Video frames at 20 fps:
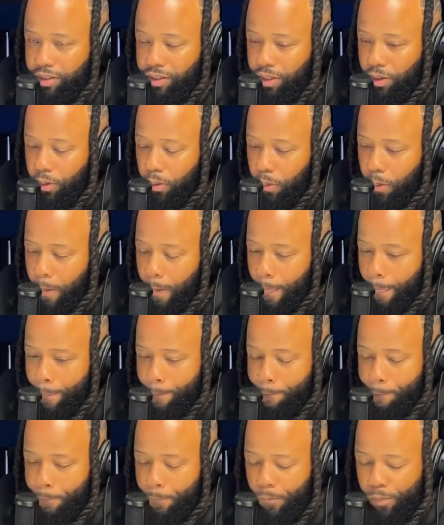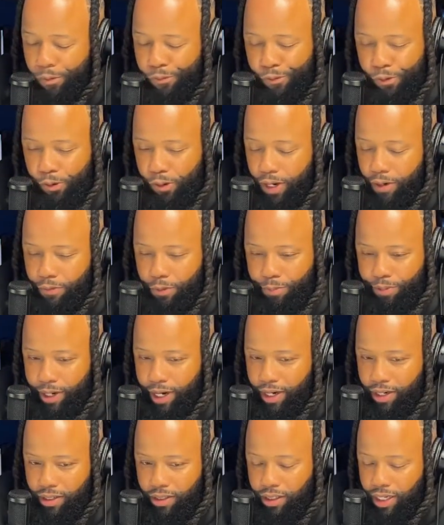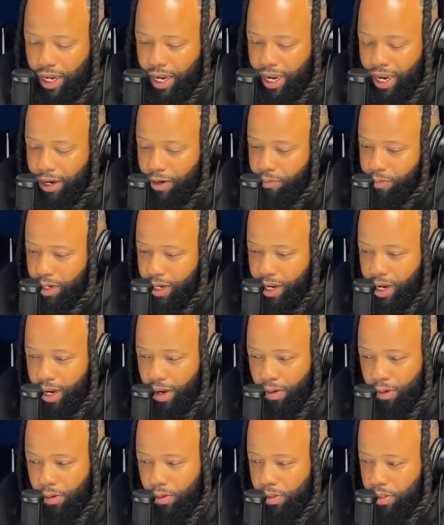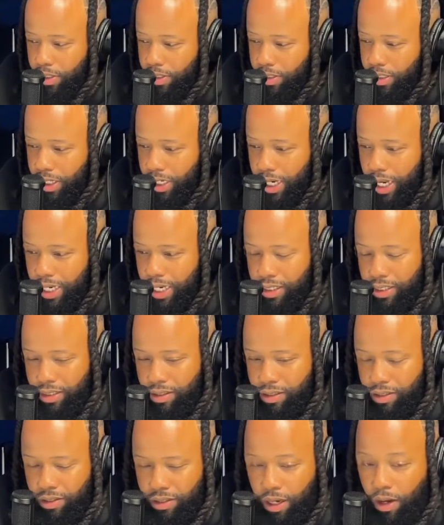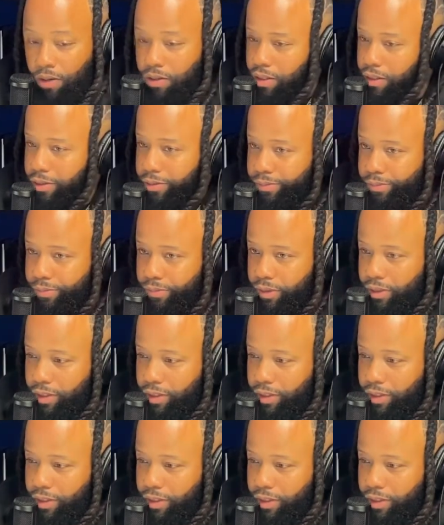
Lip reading: So before every practice, I had them at half court, and I just talked to them.